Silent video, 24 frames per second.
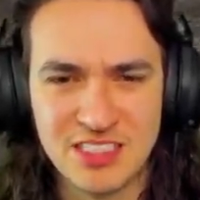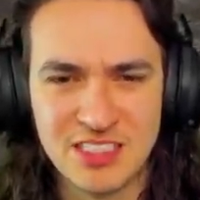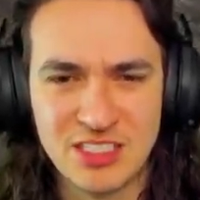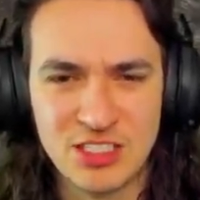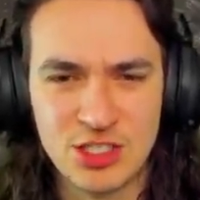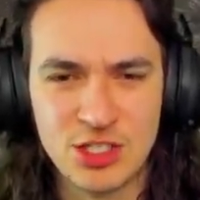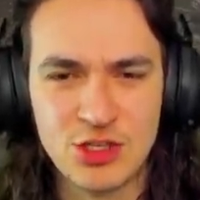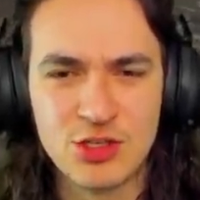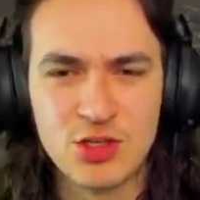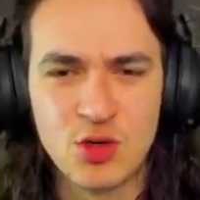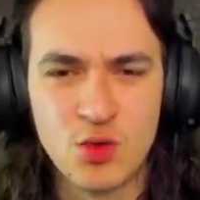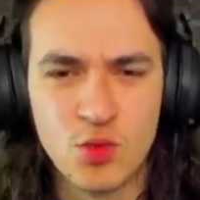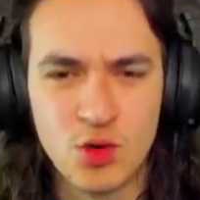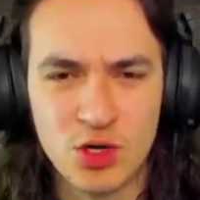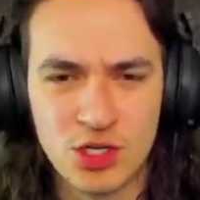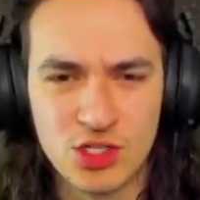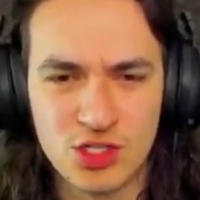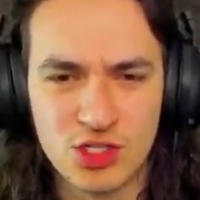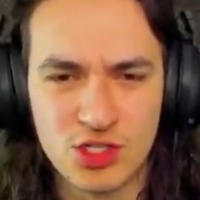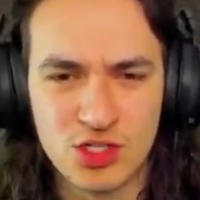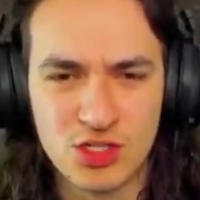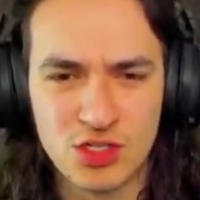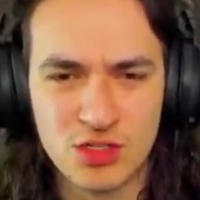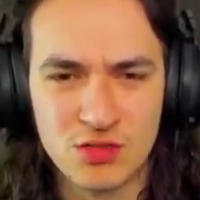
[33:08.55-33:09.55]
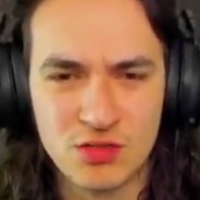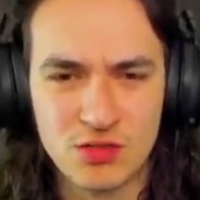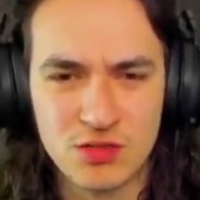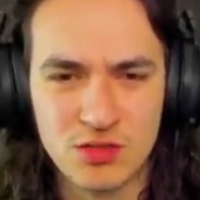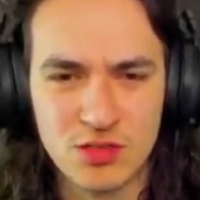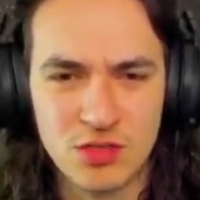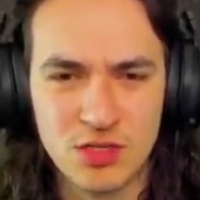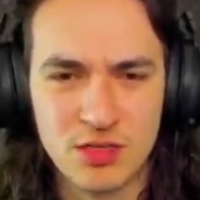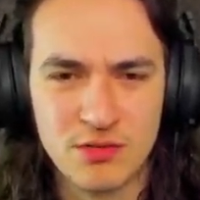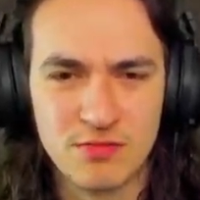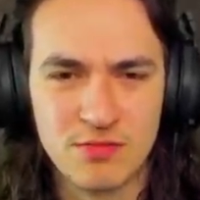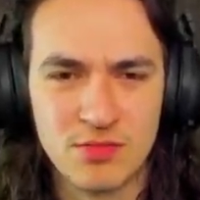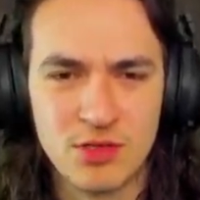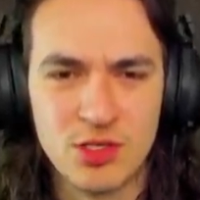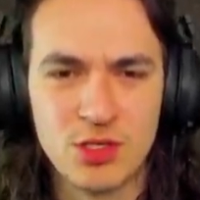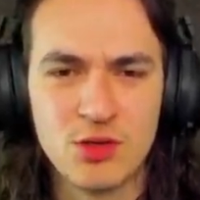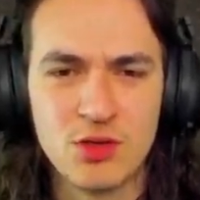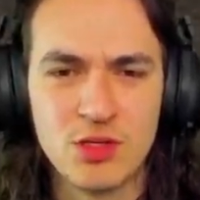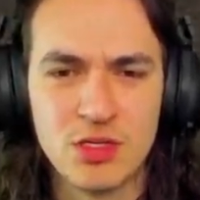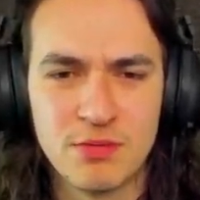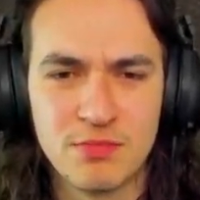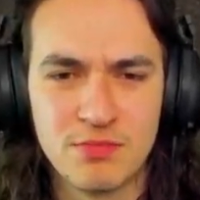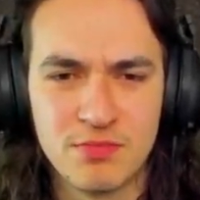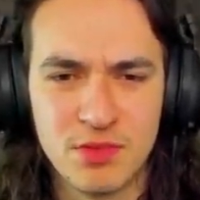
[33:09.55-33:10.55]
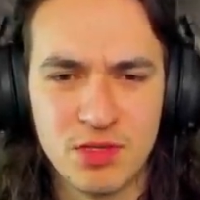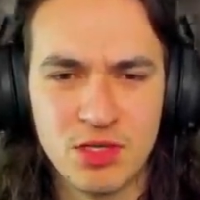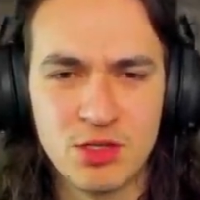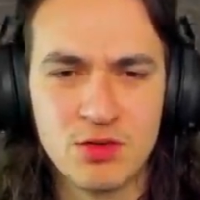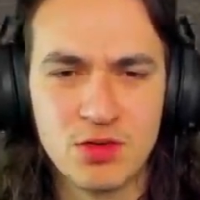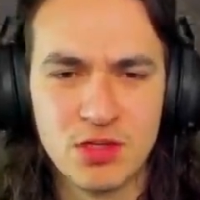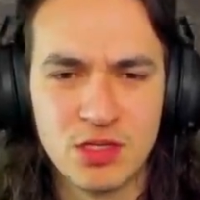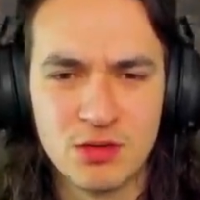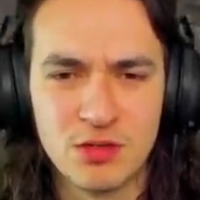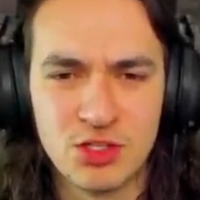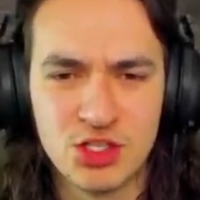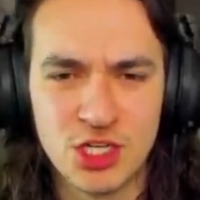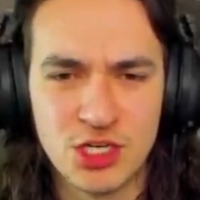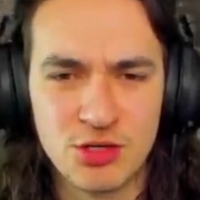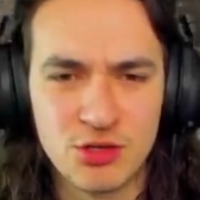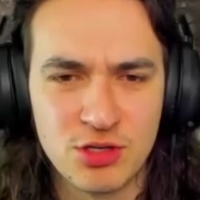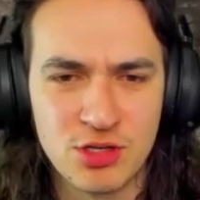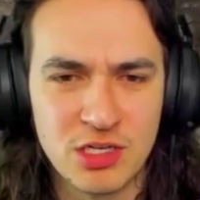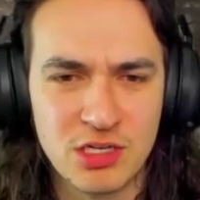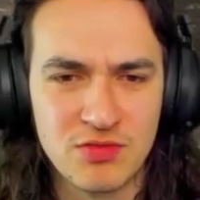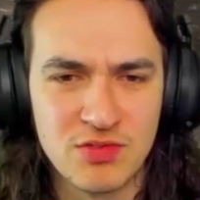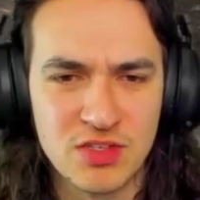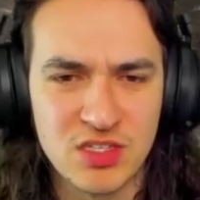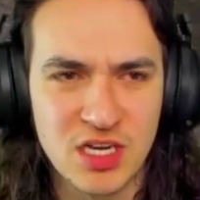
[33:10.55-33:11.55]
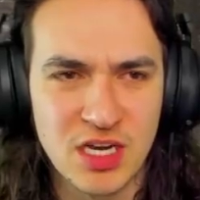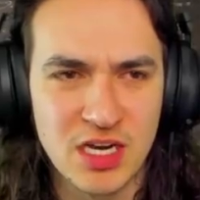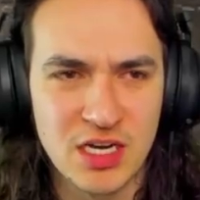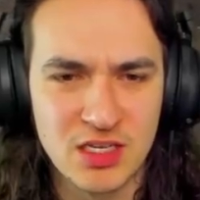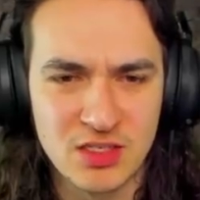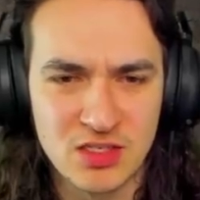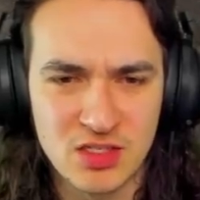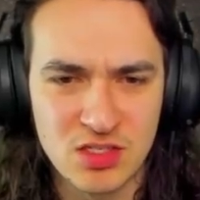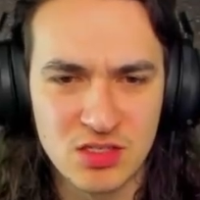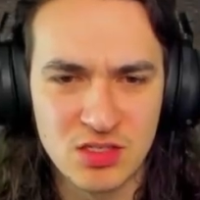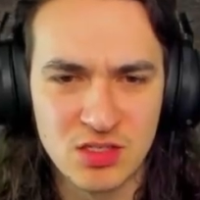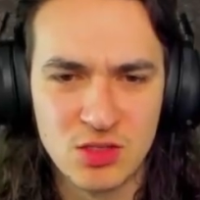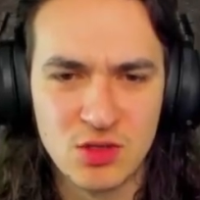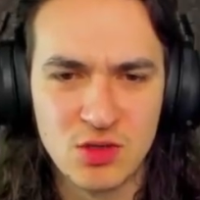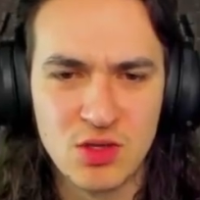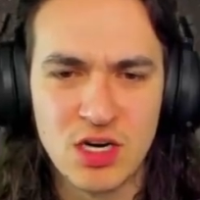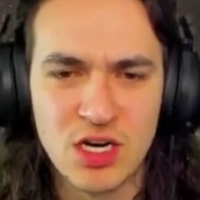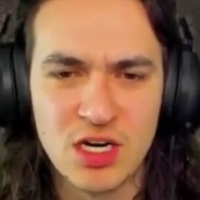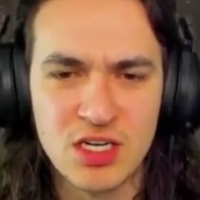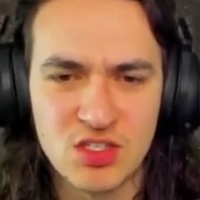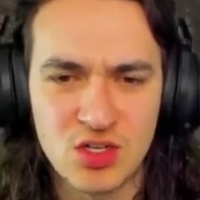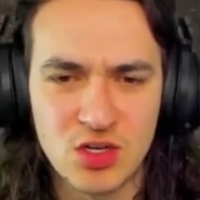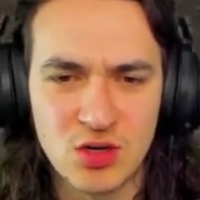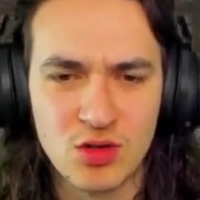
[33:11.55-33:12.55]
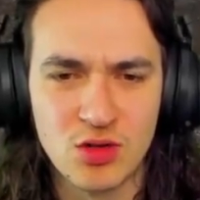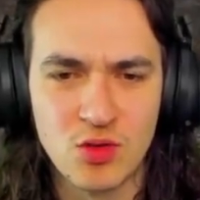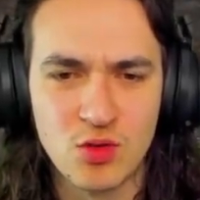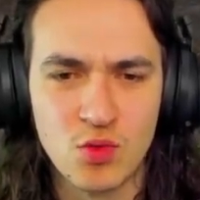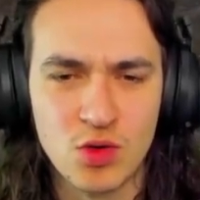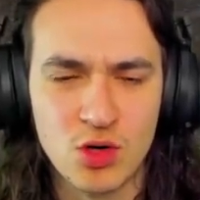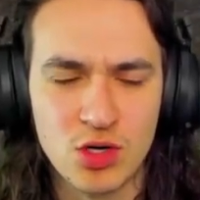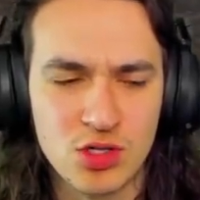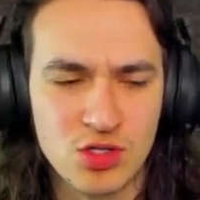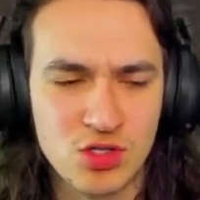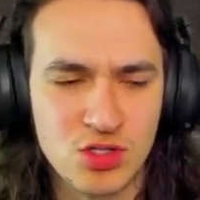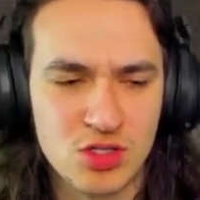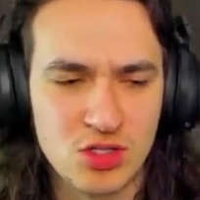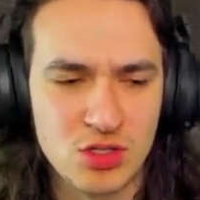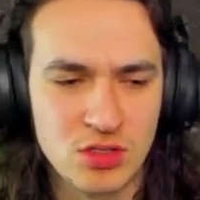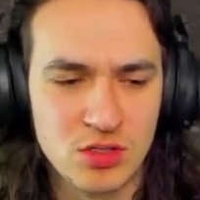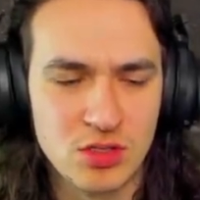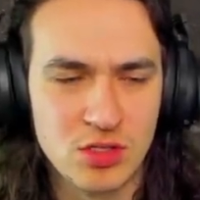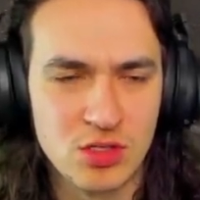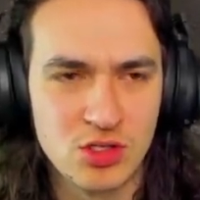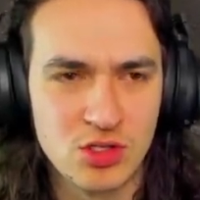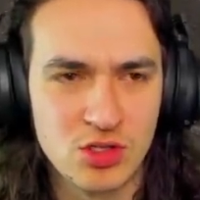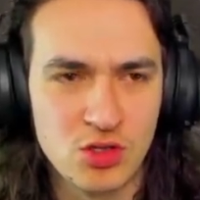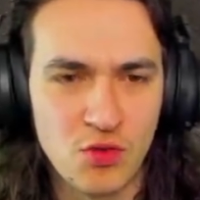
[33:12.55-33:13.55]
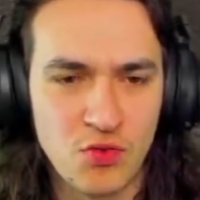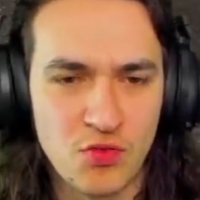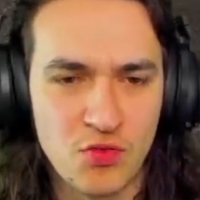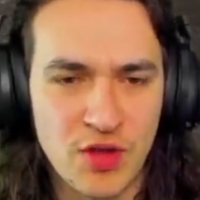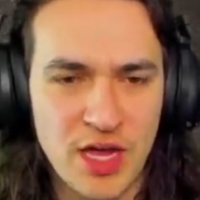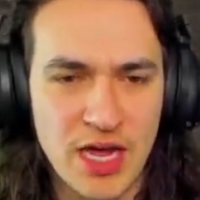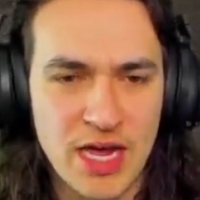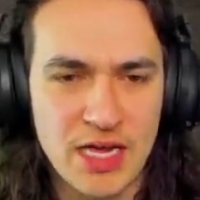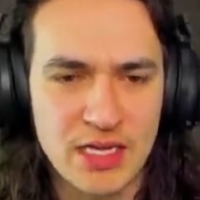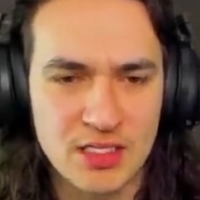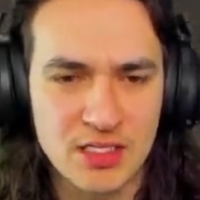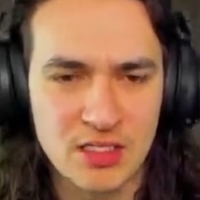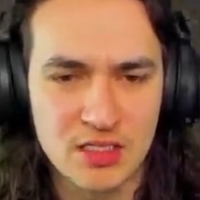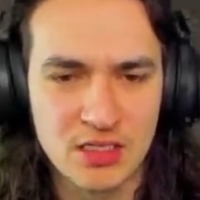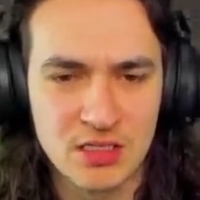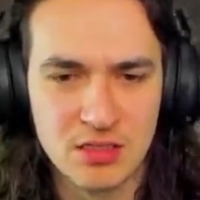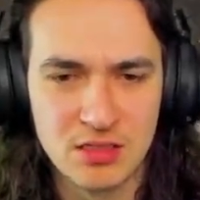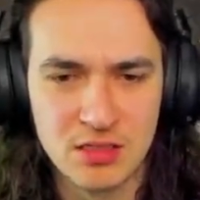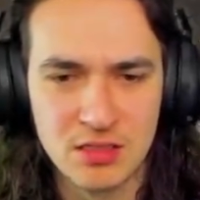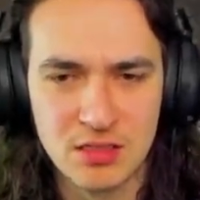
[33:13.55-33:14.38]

You're the worst. You and the General Grievous guys. You guys are the worst. You're so fast.